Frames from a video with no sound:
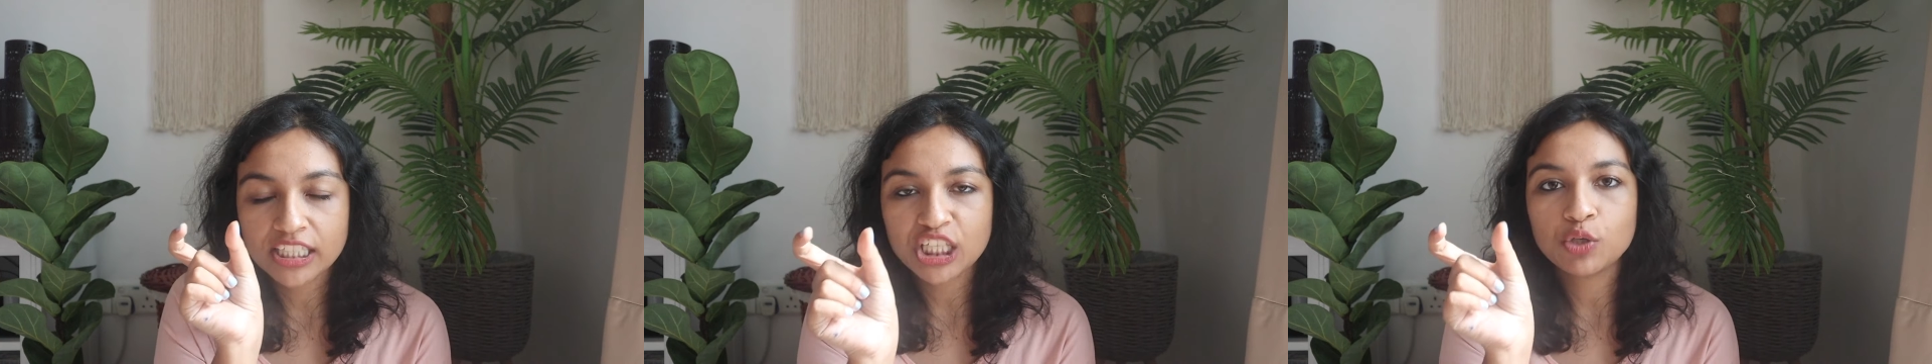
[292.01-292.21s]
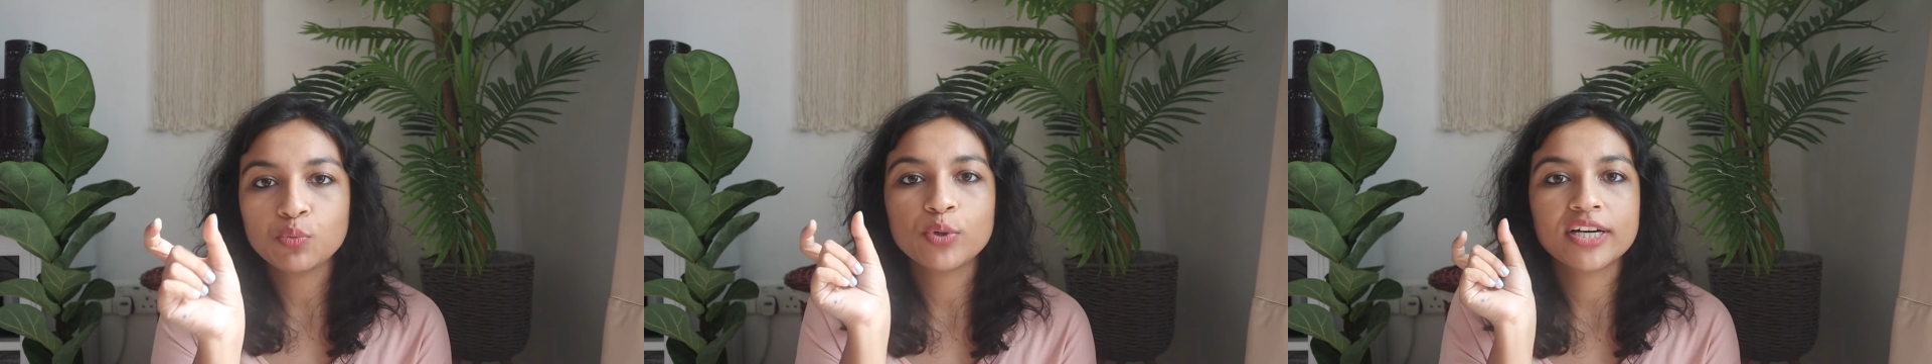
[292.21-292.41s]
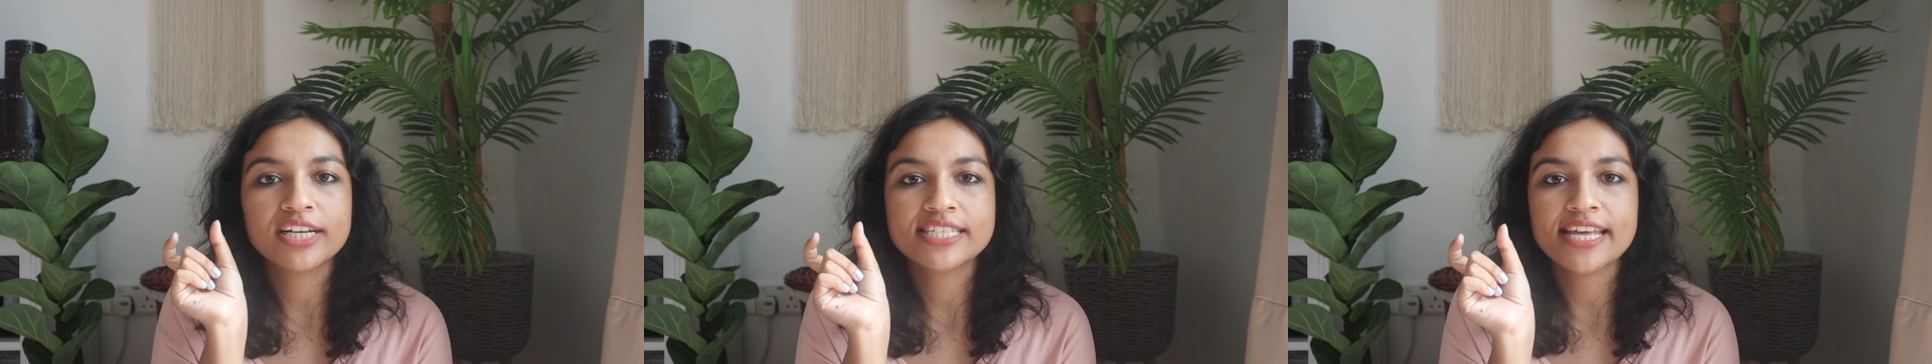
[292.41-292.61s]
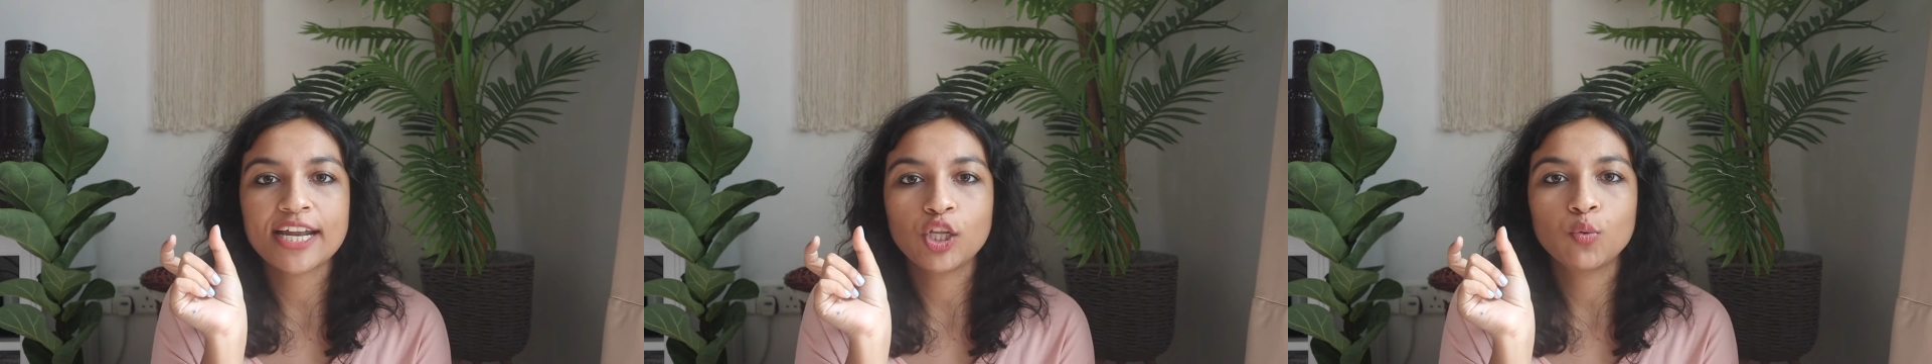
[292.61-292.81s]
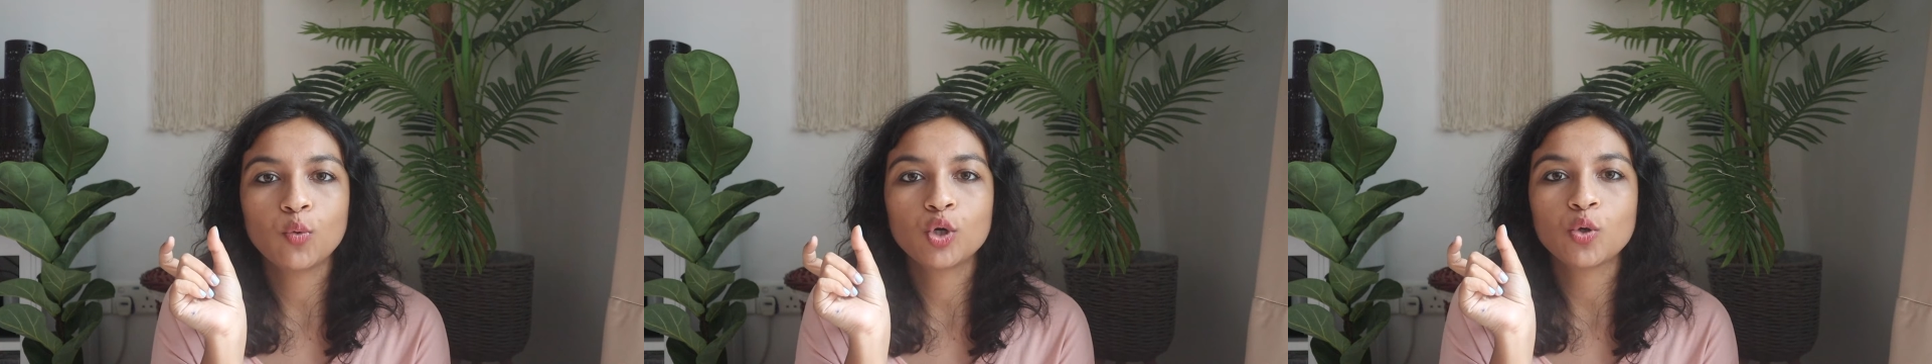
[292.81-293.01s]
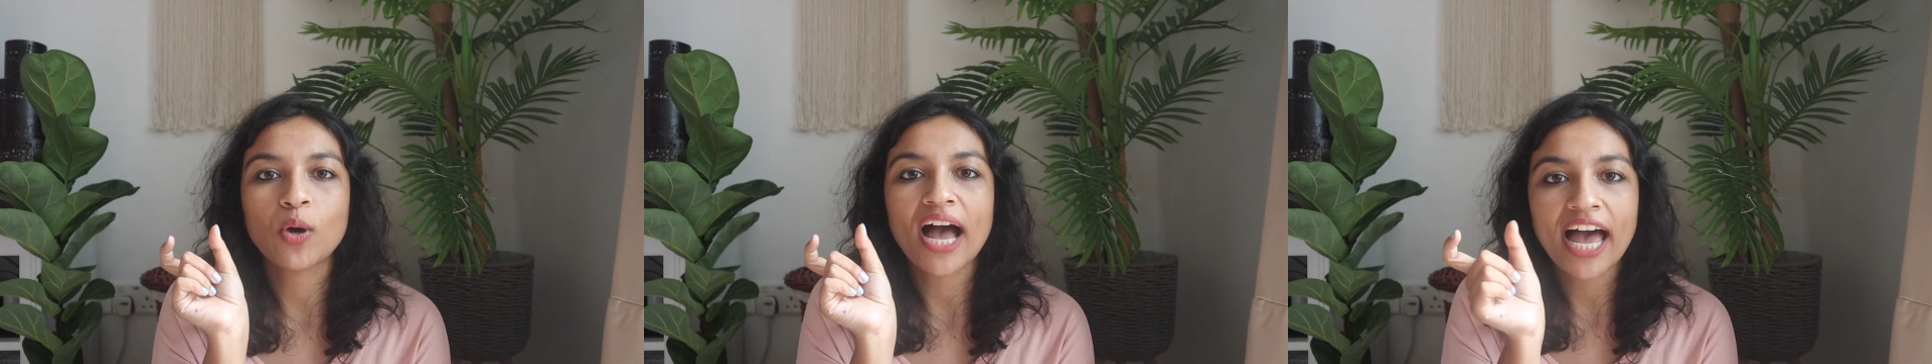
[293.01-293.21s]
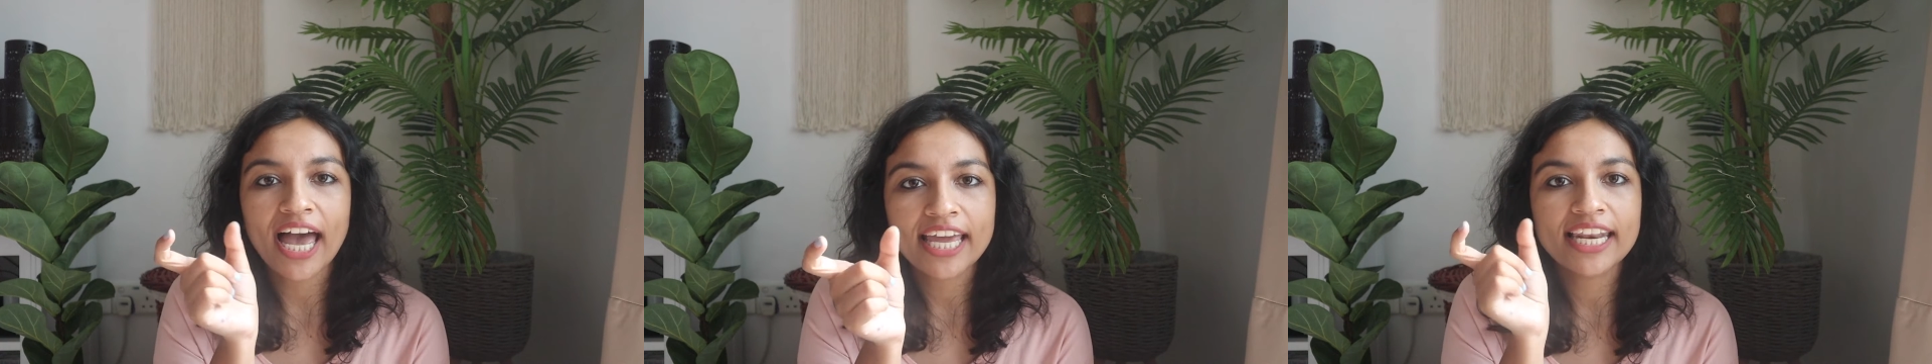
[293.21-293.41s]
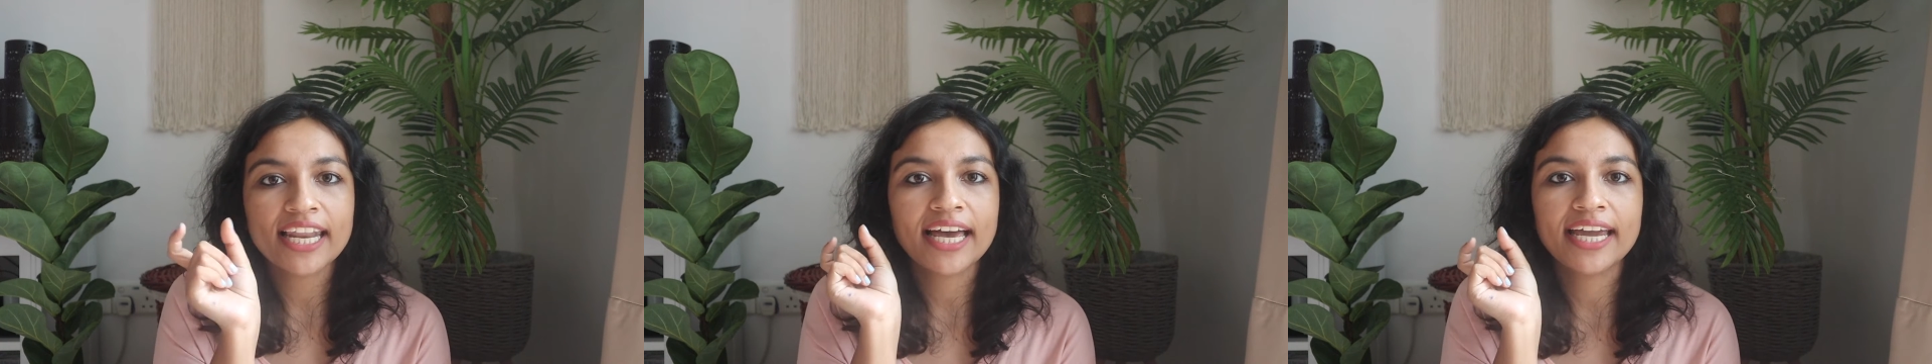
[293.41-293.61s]
keywords that you want to
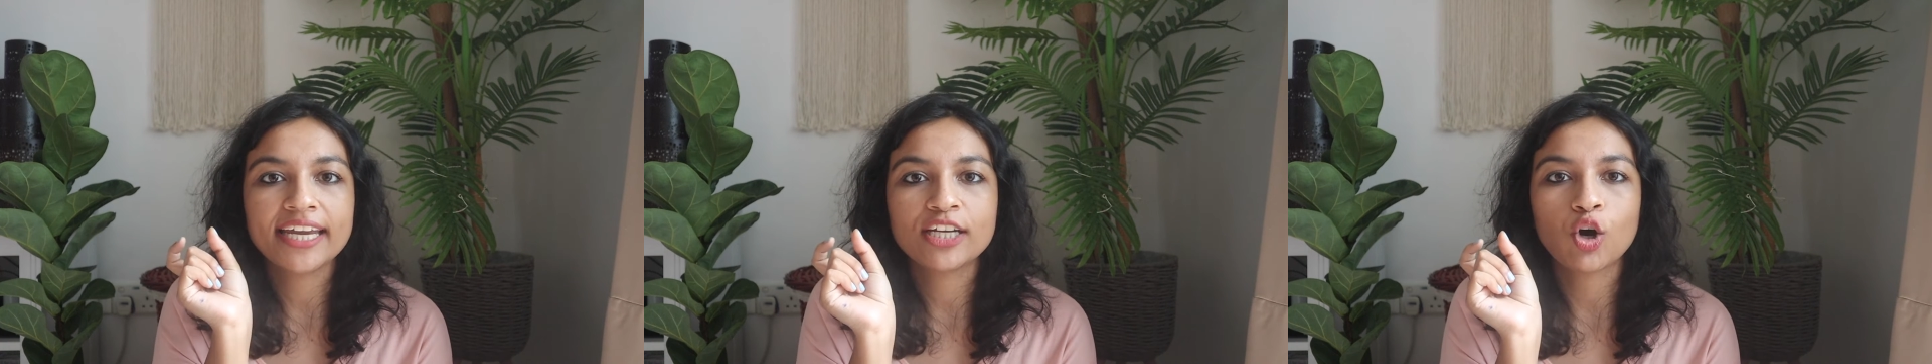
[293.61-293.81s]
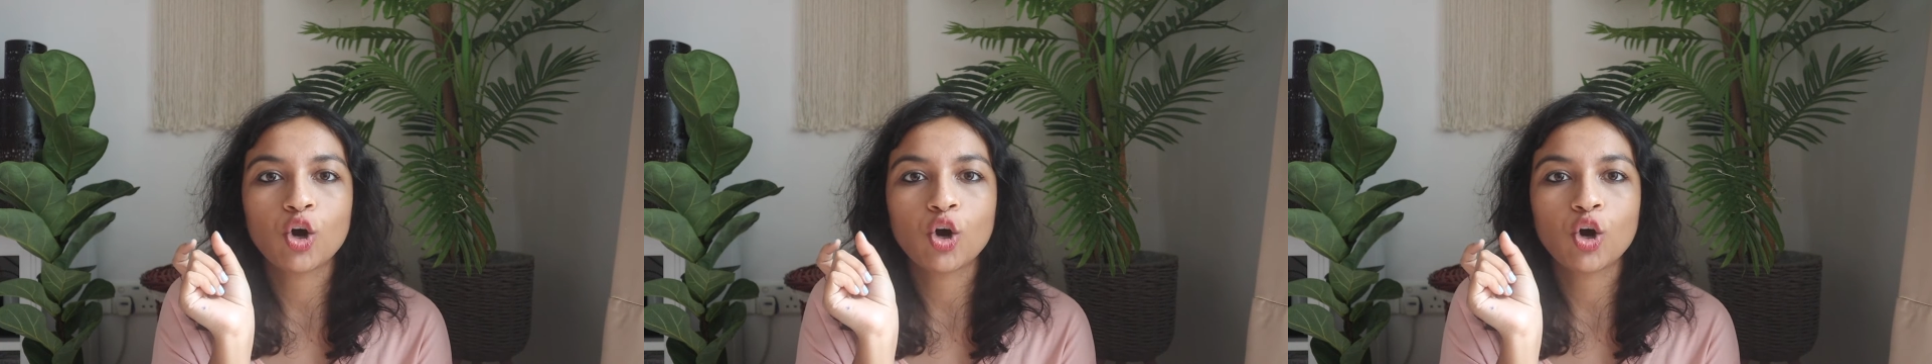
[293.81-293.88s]
highlight